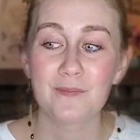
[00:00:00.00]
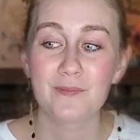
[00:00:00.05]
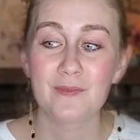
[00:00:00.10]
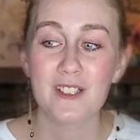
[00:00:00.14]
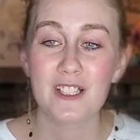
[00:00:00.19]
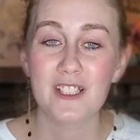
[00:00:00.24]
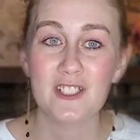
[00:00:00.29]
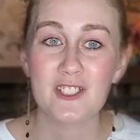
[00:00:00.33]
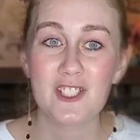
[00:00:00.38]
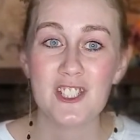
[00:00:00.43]

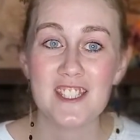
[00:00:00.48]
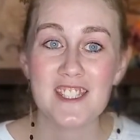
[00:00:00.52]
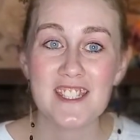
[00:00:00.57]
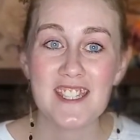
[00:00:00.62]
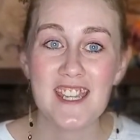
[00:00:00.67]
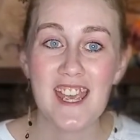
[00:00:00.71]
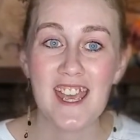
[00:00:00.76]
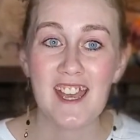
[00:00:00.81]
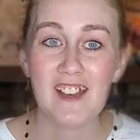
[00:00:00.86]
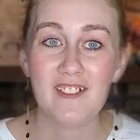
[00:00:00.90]
Just to
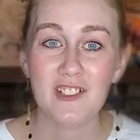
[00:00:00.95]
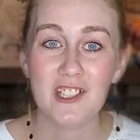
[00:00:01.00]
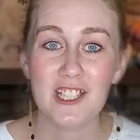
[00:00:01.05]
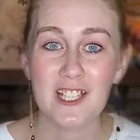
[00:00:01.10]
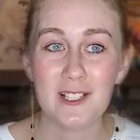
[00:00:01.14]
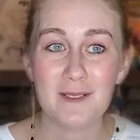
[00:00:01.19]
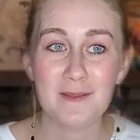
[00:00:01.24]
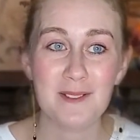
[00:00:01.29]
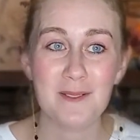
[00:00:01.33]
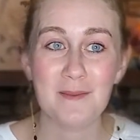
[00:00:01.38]
have a
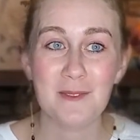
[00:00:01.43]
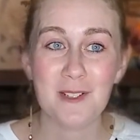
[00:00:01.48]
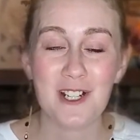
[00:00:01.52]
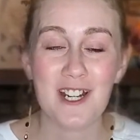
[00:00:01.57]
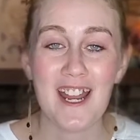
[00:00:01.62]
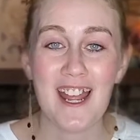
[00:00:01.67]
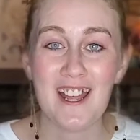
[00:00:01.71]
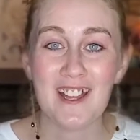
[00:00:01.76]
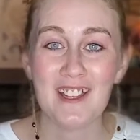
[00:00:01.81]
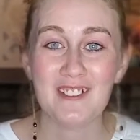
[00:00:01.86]
little bit more
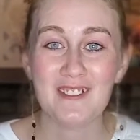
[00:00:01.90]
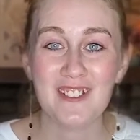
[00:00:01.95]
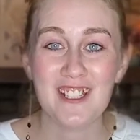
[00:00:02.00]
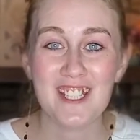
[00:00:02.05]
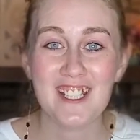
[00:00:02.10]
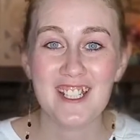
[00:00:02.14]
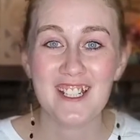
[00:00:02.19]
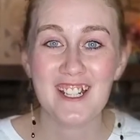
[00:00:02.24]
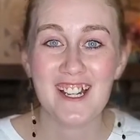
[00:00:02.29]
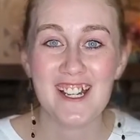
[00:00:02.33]

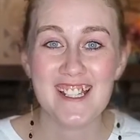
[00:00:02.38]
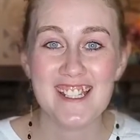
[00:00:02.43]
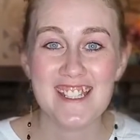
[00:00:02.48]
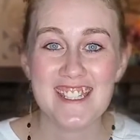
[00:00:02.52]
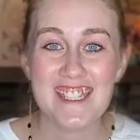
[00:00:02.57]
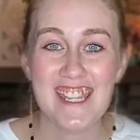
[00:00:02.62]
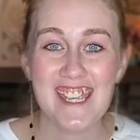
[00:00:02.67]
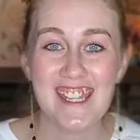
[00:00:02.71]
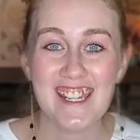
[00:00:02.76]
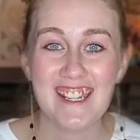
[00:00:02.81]
Halloween
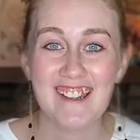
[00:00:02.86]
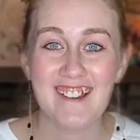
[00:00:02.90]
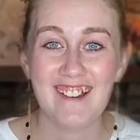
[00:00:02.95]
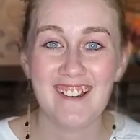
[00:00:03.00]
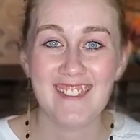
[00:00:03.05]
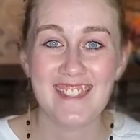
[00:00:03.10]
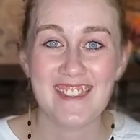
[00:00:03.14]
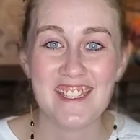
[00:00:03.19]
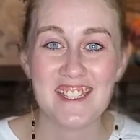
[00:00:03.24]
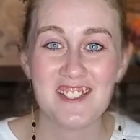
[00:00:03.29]
content
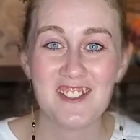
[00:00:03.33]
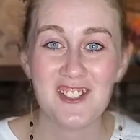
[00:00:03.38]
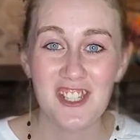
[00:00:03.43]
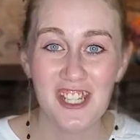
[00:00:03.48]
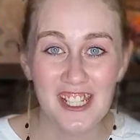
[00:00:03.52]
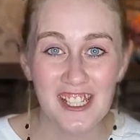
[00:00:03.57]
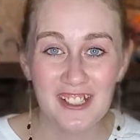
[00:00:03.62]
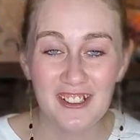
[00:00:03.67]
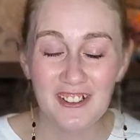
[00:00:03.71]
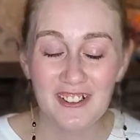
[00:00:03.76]
on this
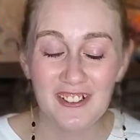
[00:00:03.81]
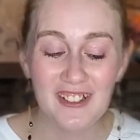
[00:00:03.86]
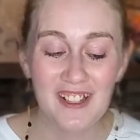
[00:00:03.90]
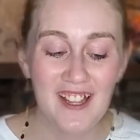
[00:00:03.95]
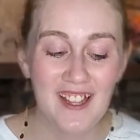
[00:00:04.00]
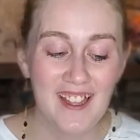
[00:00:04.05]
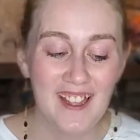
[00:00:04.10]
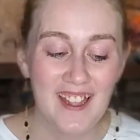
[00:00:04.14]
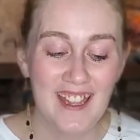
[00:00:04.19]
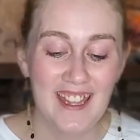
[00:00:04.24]
channel
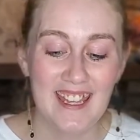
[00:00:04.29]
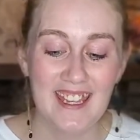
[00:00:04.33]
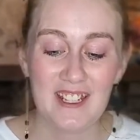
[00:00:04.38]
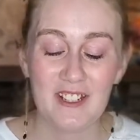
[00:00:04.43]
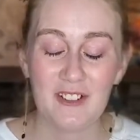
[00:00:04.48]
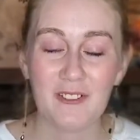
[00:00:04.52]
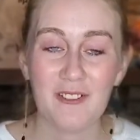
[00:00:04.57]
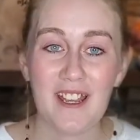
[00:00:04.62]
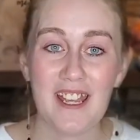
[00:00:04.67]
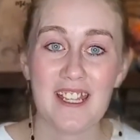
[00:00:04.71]
in
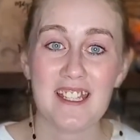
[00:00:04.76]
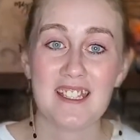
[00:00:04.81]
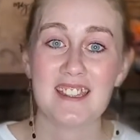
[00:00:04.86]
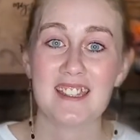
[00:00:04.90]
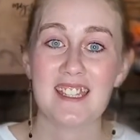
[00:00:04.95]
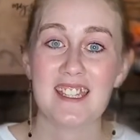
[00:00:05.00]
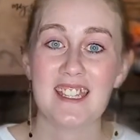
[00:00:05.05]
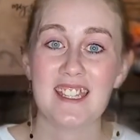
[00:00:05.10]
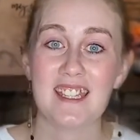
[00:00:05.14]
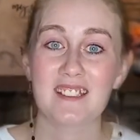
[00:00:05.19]
a way
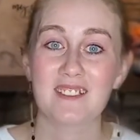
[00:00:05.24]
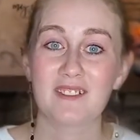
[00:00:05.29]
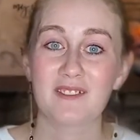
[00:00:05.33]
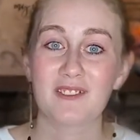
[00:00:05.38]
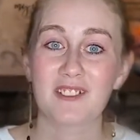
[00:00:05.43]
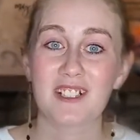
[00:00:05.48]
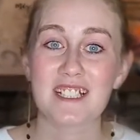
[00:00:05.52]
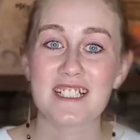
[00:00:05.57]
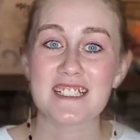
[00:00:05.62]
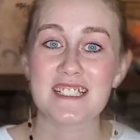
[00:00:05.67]
that
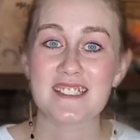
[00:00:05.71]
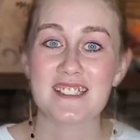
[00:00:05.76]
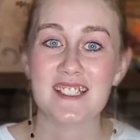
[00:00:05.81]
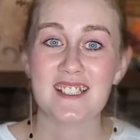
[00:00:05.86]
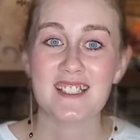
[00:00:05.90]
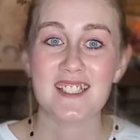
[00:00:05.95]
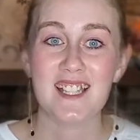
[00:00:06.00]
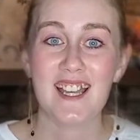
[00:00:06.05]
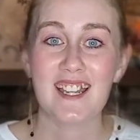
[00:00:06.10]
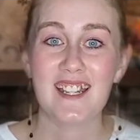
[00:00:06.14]
was
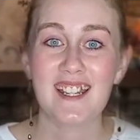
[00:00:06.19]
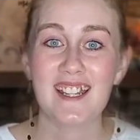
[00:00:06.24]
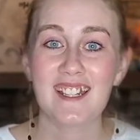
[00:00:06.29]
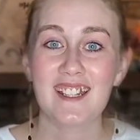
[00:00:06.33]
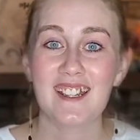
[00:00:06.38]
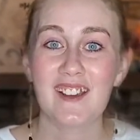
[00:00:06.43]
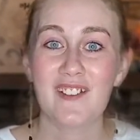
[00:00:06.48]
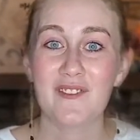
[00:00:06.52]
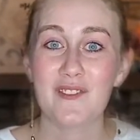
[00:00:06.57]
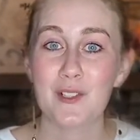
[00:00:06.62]
exciting and
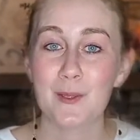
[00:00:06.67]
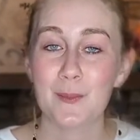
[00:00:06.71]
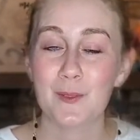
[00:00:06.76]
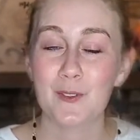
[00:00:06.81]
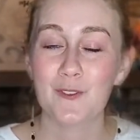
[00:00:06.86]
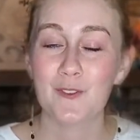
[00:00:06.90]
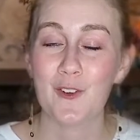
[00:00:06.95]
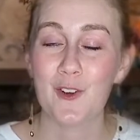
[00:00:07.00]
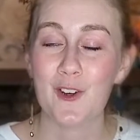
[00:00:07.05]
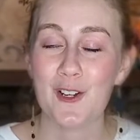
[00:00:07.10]
comfortable
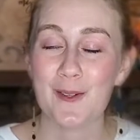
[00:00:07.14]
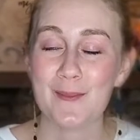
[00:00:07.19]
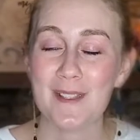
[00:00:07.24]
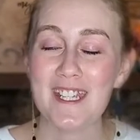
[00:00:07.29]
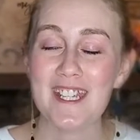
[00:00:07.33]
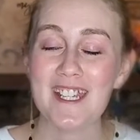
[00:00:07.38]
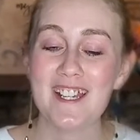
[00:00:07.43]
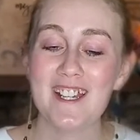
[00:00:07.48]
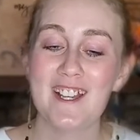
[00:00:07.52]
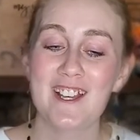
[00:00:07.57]
for
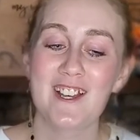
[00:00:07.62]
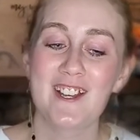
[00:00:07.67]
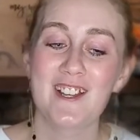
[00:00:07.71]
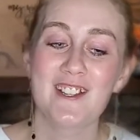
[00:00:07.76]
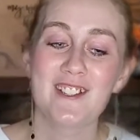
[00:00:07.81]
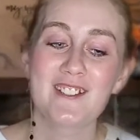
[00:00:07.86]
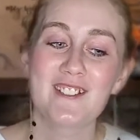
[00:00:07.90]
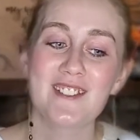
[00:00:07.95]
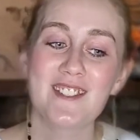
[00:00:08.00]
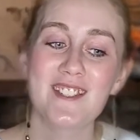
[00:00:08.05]
me.
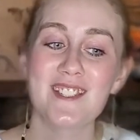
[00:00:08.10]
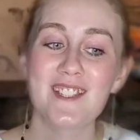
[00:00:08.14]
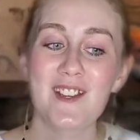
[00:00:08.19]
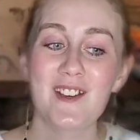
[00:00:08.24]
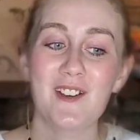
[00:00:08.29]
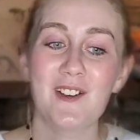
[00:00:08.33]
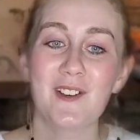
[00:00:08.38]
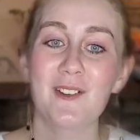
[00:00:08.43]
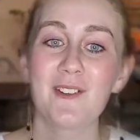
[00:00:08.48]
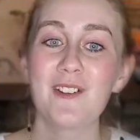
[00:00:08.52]

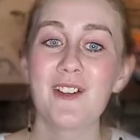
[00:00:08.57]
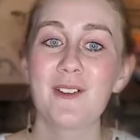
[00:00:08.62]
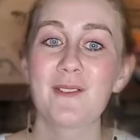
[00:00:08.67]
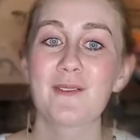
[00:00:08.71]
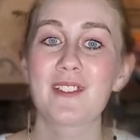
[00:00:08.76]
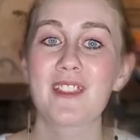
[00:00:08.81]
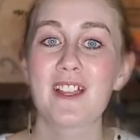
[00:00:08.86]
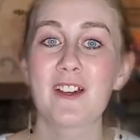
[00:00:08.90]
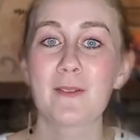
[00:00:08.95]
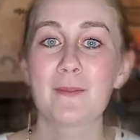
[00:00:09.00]
So,
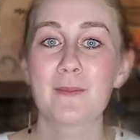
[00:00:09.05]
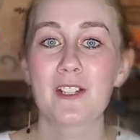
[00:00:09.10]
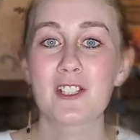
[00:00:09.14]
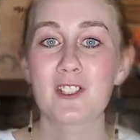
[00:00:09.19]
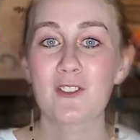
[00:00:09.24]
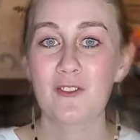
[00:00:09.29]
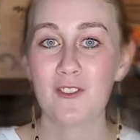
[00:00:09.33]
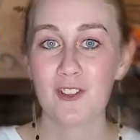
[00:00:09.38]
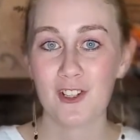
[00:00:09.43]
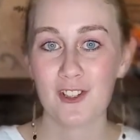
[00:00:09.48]
without much
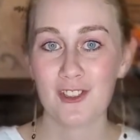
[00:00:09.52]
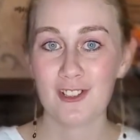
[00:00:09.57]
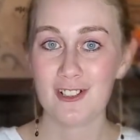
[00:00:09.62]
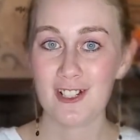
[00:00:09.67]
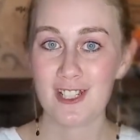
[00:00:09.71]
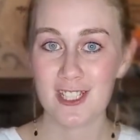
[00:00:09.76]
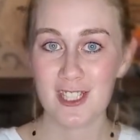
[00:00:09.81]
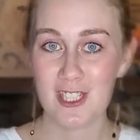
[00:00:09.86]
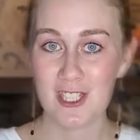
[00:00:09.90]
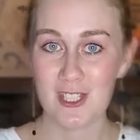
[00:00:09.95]
further
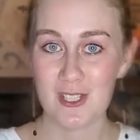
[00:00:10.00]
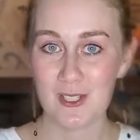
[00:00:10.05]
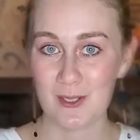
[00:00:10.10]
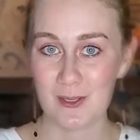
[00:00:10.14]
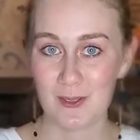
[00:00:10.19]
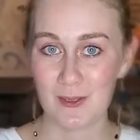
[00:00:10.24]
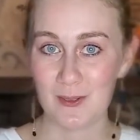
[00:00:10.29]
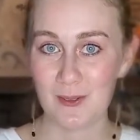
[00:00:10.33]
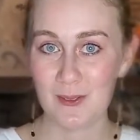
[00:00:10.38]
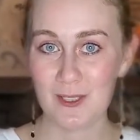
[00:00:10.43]

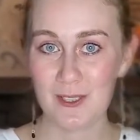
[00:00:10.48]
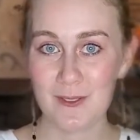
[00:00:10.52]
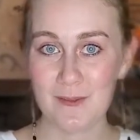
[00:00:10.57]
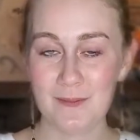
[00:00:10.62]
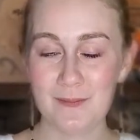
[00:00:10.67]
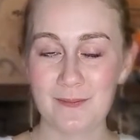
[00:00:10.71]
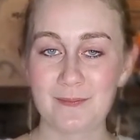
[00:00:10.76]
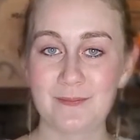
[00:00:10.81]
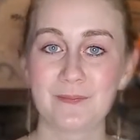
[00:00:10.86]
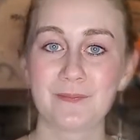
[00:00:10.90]
ado,
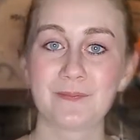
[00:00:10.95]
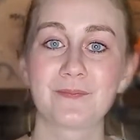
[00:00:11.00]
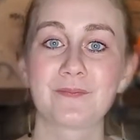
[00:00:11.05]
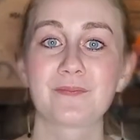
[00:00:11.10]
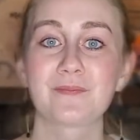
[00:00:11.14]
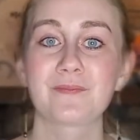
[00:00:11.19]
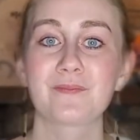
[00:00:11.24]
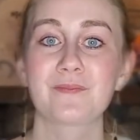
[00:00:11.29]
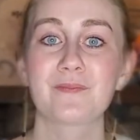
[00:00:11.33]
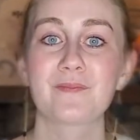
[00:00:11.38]

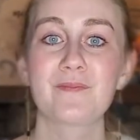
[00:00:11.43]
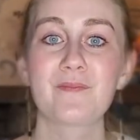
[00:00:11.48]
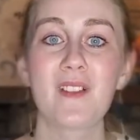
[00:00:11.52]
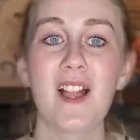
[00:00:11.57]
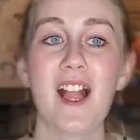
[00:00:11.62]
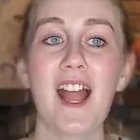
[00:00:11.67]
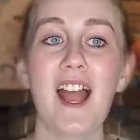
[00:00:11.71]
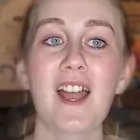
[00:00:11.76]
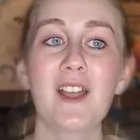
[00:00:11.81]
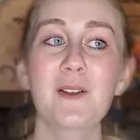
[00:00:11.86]

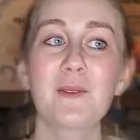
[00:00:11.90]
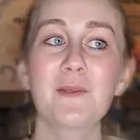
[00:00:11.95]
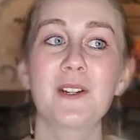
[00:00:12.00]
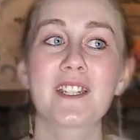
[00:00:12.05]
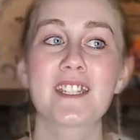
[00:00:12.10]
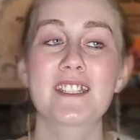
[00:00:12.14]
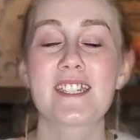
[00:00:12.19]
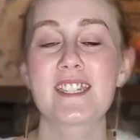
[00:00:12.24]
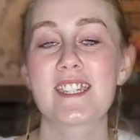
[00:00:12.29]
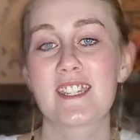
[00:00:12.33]
I
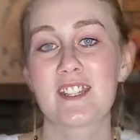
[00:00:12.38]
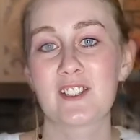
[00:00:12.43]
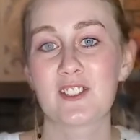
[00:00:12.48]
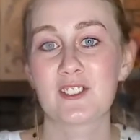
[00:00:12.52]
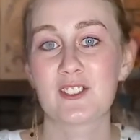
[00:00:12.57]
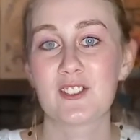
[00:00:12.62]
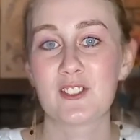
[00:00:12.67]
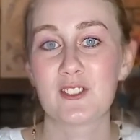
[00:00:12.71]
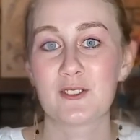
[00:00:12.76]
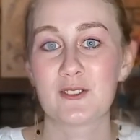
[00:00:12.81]
wanted to
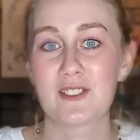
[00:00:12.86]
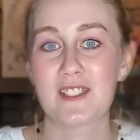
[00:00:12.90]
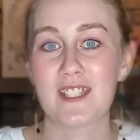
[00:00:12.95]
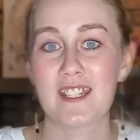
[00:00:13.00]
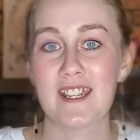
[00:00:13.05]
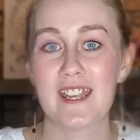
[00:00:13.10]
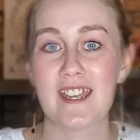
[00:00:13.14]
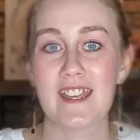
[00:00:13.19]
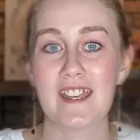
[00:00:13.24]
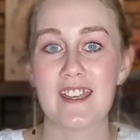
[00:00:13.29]
do
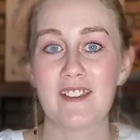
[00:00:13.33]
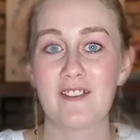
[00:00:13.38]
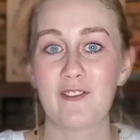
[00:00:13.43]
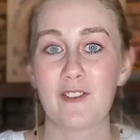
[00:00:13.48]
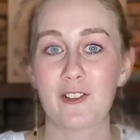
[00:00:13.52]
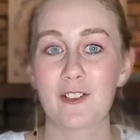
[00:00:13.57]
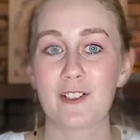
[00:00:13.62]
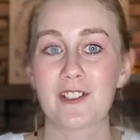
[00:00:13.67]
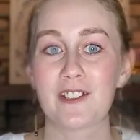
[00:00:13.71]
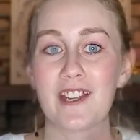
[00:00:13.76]
today
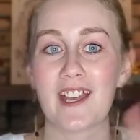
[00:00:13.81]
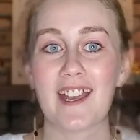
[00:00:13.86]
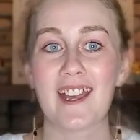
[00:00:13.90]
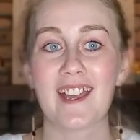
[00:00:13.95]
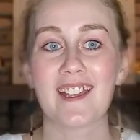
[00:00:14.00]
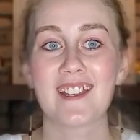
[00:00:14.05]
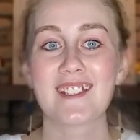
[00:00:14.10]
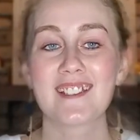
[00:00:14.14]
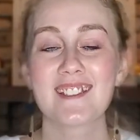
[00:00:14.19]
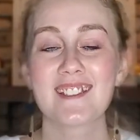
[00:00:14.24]
for you guys